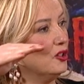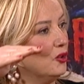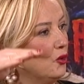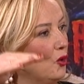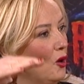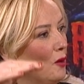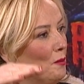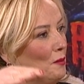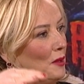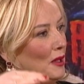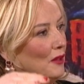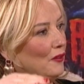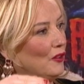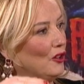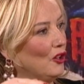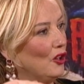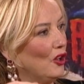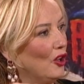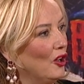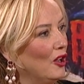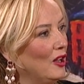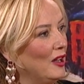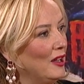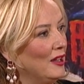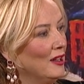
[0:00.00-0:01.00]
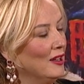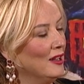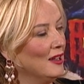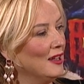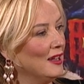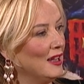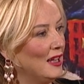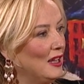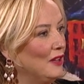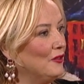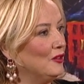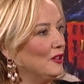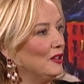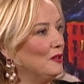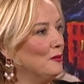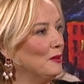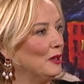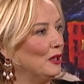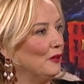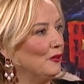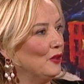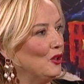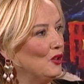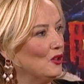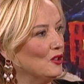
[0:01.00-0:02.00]
to go up even now, even in the
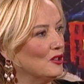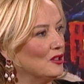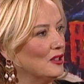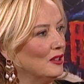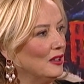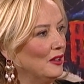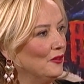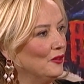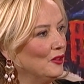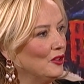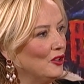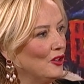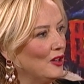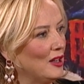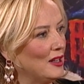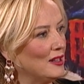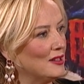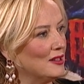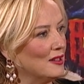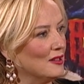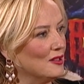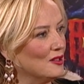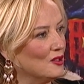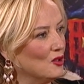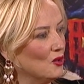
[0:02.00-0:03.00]
middle of a cost of living crisis.